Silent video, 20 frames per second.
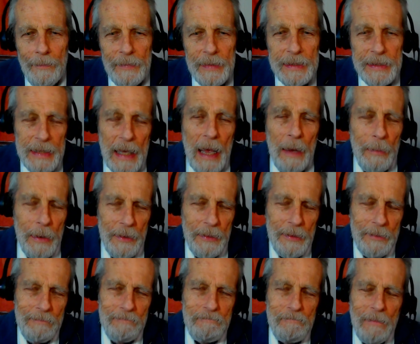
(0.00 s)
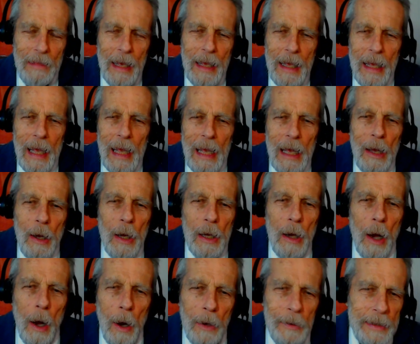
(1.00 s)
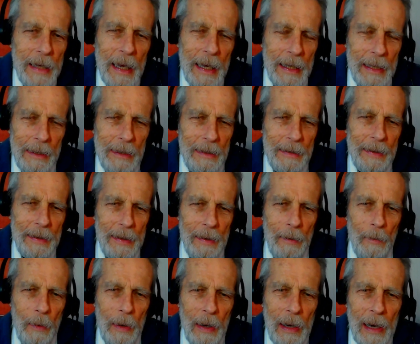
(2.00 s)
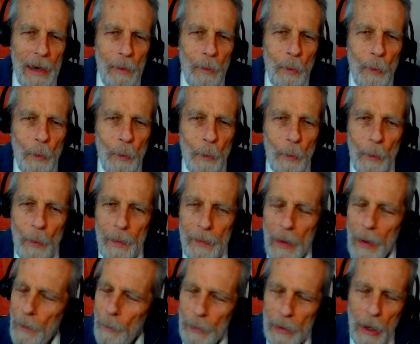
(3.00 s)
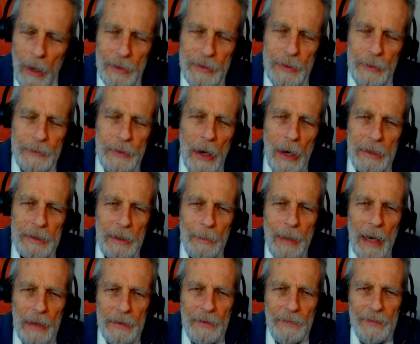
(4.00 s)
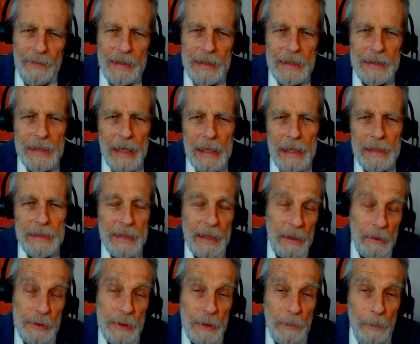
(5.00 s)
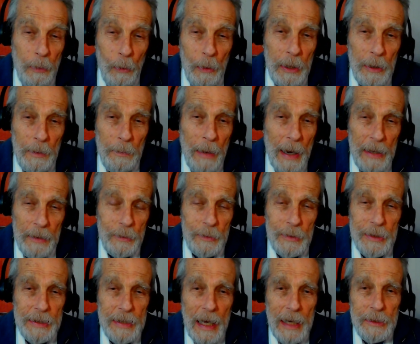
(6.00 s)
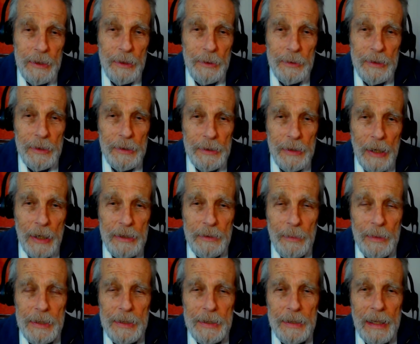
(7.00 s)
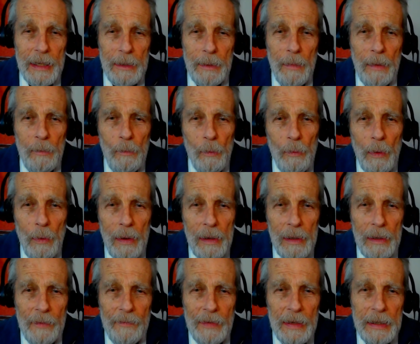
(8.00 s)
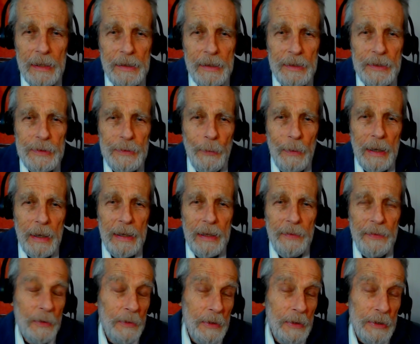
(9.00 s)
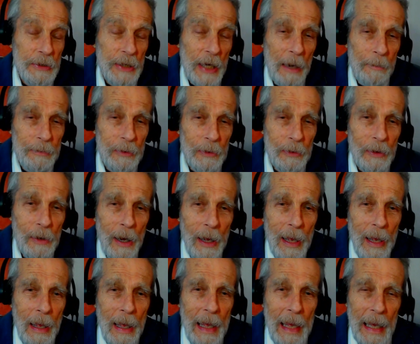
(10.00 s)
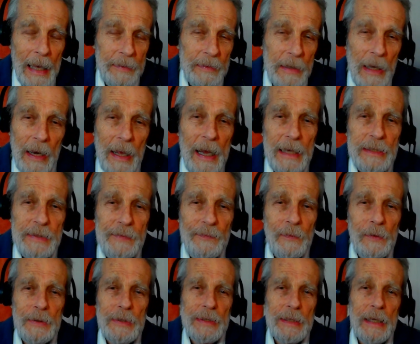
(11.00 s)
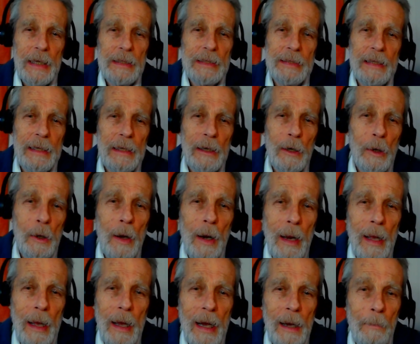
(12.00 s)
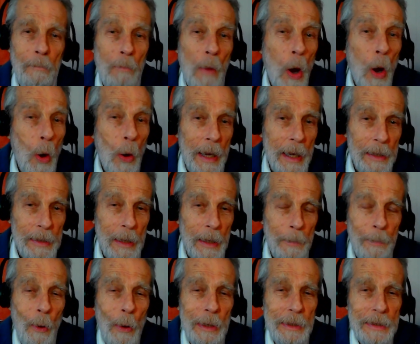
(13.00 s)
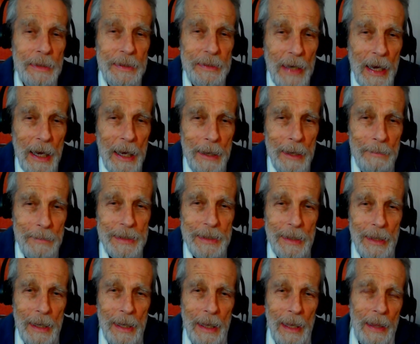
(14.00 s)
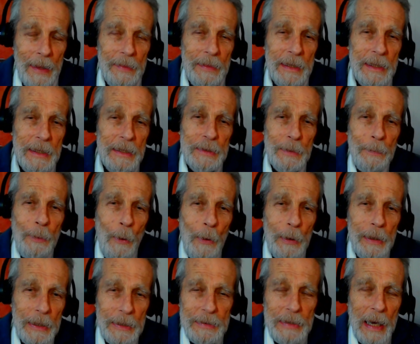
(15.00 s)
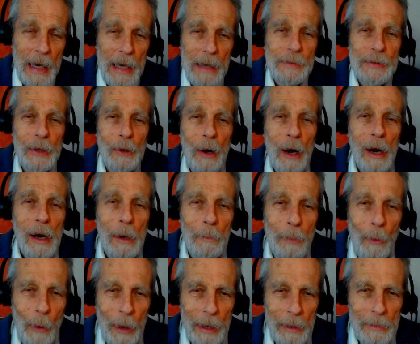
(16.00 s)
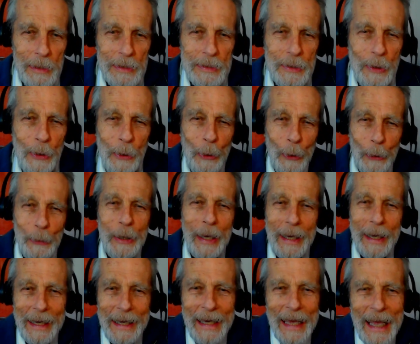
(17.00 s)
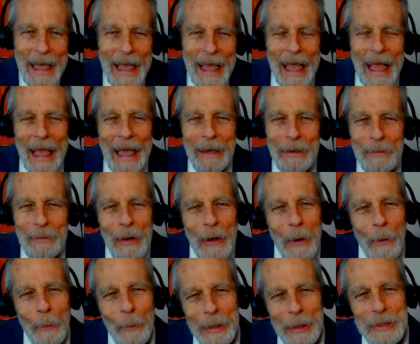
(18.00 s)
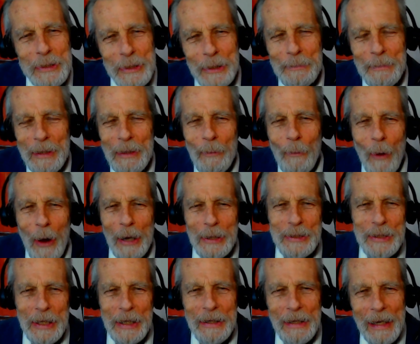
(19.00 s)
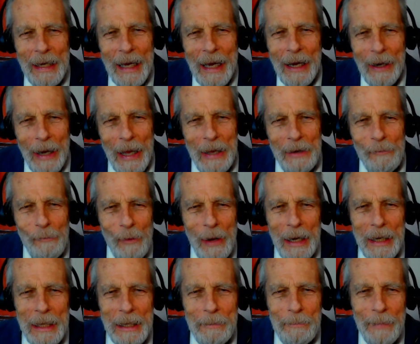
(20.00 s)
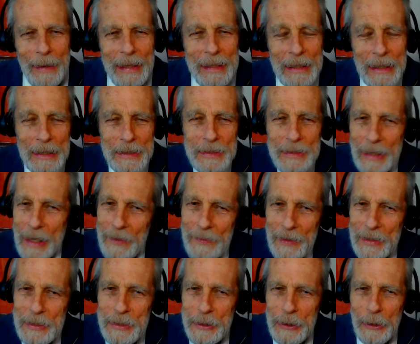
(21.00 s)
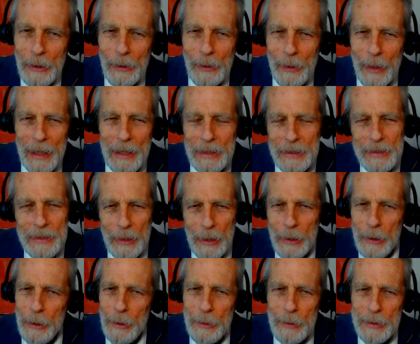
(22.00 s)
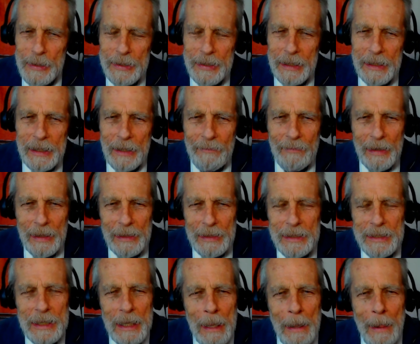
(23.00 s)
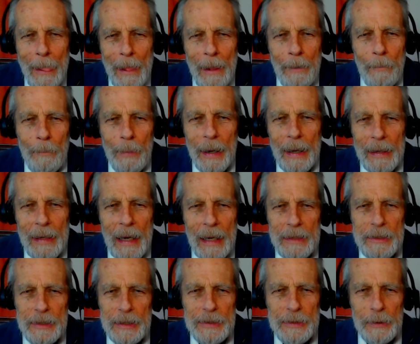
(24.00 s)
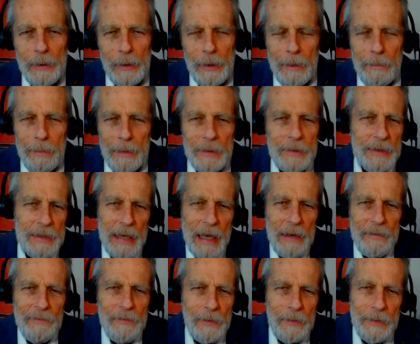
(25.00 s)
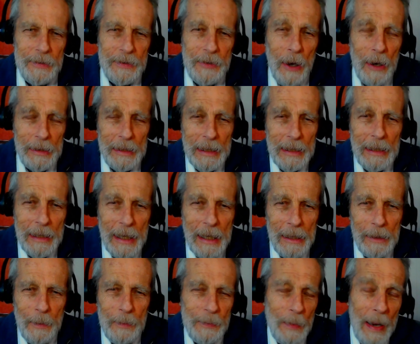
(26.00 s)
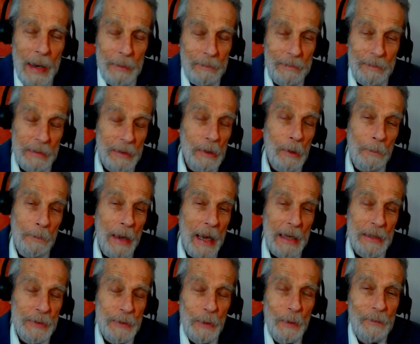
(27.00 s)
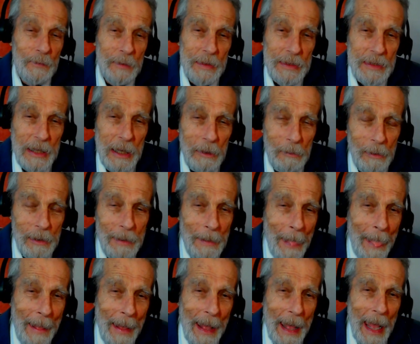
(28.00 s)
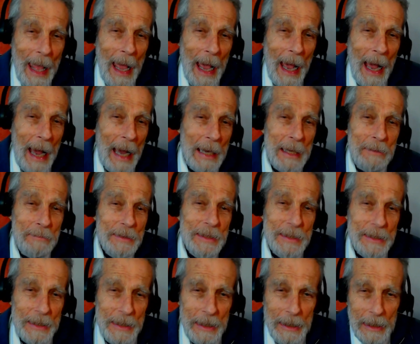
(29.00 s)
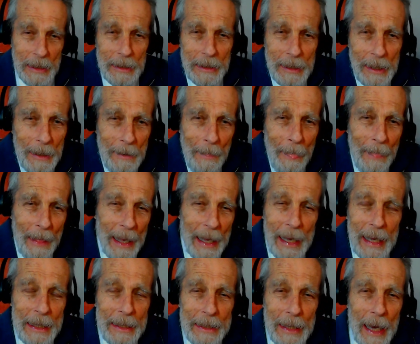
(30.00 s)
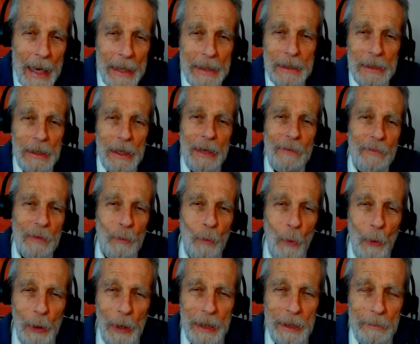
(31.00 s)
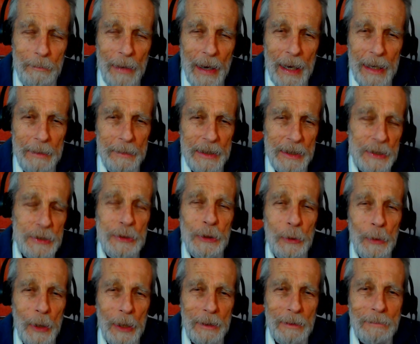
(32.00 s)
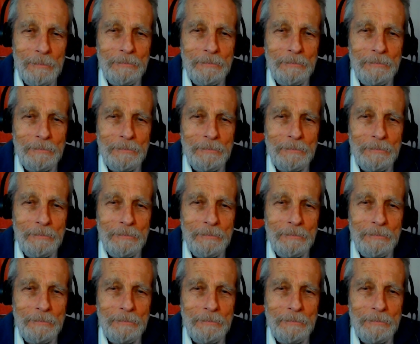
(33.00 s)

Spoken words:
Sabbath. Okay, we also talked about the feast days. They are supported by those statutes and judgments in Leviticus 23rd chapter, and the last verse says they are moed, appointed times. These appointed times are our appointments, okay? And we should be watching and ready because this year is huge significance. But I just heard Bill Sanford talking and about, Passover, etc. I am seeing a 9/11 warning by Yeshua